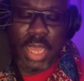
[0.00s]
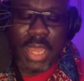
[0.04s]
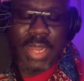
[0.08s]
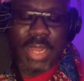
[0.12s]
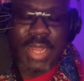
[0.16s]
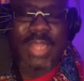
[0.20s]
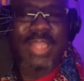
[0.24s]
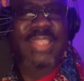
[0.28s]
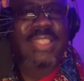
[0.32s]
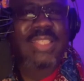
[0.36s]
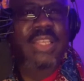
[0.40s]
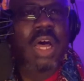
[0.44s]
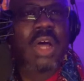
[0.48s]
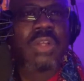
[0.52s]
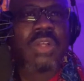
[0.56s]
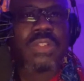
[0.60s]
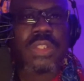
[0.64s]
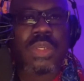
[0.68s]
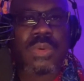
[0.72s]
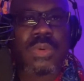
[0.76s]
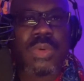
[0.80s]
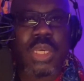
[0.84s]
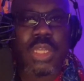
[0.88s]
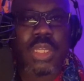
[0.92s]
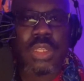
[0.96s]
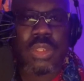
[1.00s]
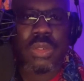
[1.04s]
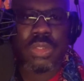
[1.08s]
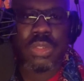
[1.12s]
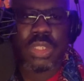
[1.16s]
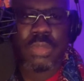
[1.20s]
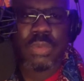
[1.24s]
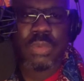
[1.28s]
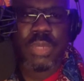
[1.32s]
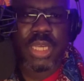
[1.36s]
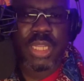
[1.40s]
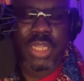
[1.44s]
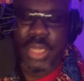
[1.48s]
Now, this also includes,
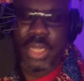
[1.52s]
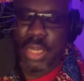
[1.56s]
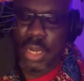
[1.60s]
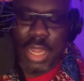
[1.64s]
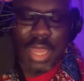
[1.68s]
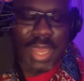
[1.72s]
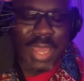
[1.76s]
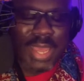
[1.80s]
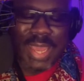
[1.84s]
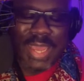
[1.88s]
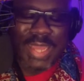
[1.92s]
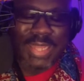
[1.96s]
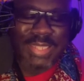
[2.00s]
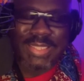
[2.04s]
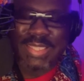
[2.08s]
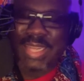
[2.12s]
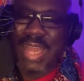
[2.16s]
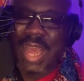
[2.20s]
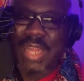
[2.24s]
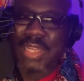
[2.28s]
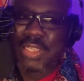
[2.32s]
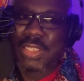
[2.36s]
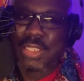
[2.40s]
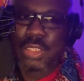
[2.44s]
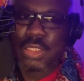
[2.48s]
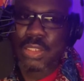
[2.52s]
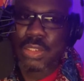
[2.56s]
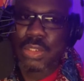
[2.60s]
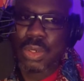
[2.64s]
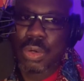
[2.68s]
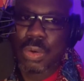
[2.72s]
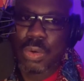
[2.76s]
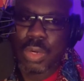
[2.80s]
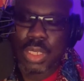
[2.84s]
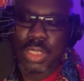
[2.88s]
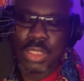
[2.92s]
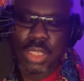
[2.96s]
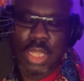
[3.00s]
to be clear, it's not just
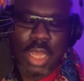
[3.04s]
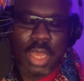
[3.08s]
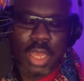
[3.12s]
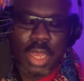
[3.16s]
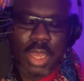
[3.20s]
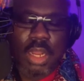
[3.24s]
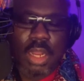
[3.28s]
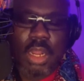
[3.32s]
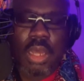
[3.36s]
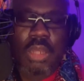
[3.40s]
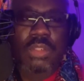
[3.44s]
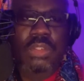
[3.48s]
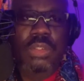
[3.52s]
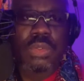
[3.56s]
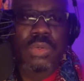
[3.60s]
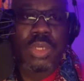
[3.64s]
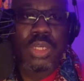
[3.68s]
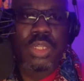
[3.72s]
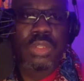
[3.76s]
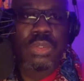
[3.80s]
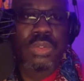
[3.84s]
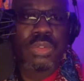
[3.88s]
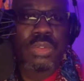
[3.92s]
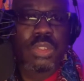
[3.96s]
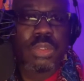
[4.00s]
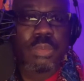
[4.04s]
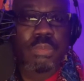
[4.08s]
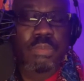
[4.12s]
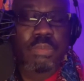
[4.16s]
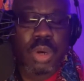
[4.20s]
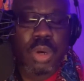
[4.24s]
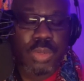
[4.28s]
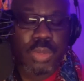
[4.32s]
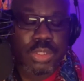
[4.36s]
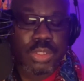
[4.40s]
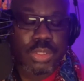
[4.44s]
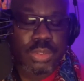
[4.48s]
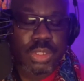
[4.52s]
stories, it also includes some
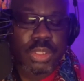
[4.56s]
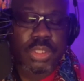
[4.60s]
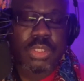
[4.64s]
poetry.